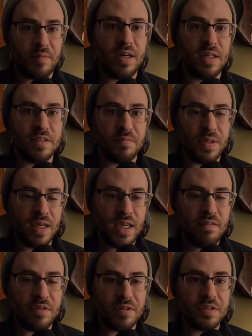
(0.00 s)
kinds of
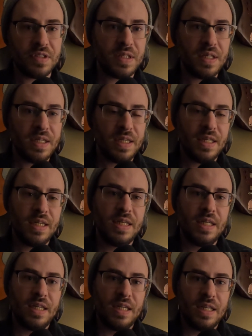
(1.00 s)
behaviors.
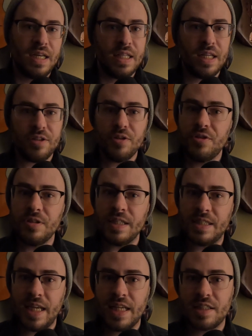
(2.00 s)
That usually
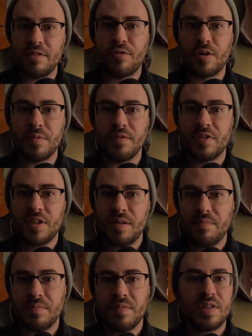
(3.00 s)
takes the form of
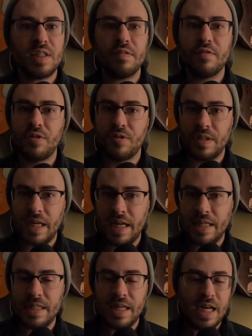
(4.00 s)
some
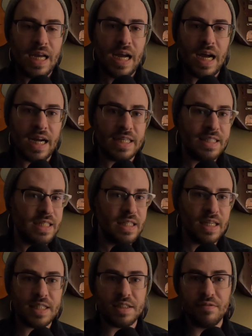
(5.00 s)
self-created,
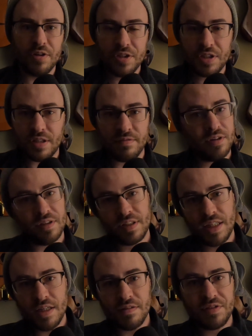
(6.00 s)
idealized version of
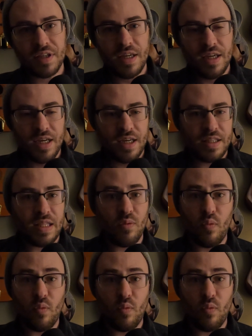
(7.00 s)
ourselves that